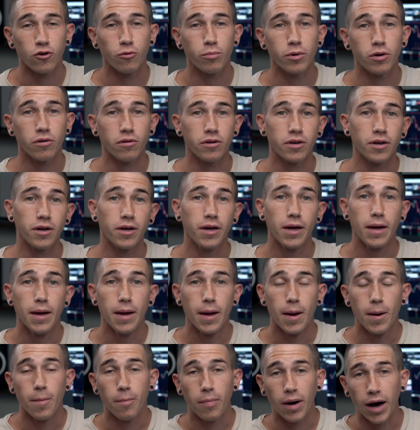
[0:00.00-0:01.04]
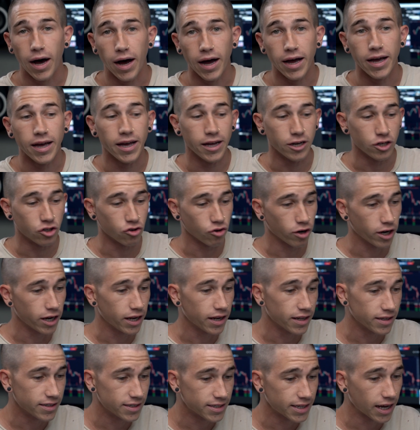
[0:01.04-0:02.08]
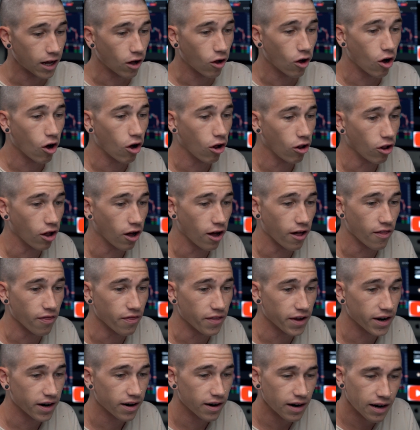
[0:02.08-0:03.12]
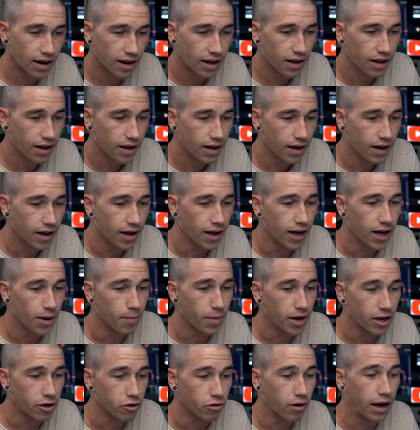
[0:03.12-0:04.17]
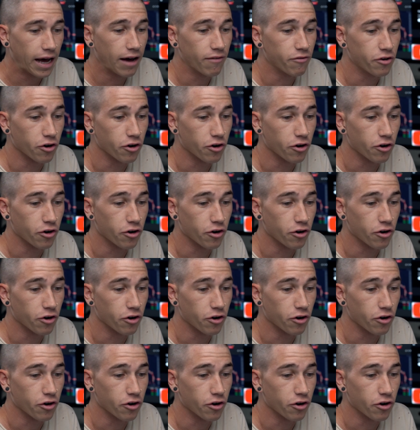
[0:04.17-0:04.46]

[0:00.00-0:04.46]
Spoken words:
You'll be able to buy and trade and sell all on there. And you'll have